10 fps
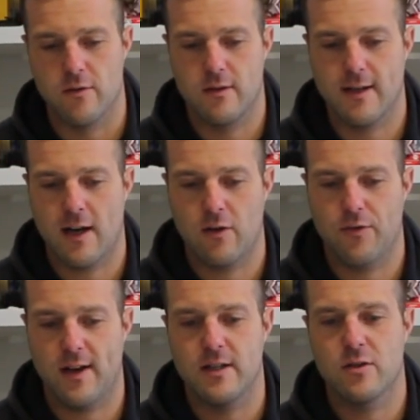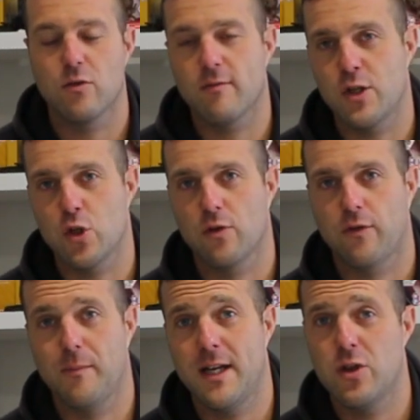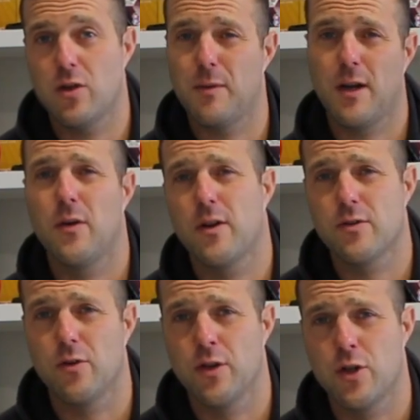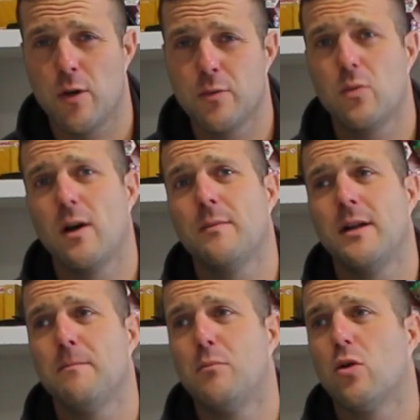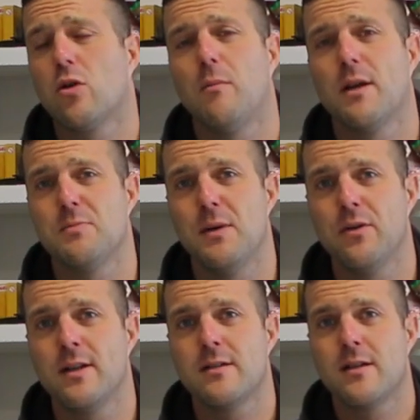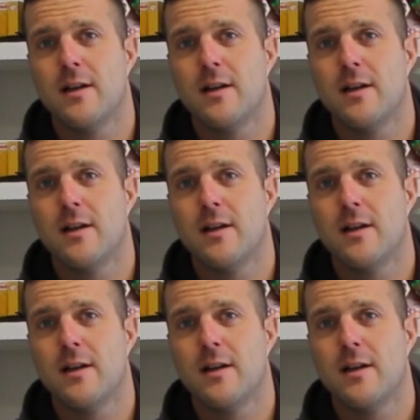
Now, that is good reassurance for me, should I be going on to other jobs where I'm in more complex buildings.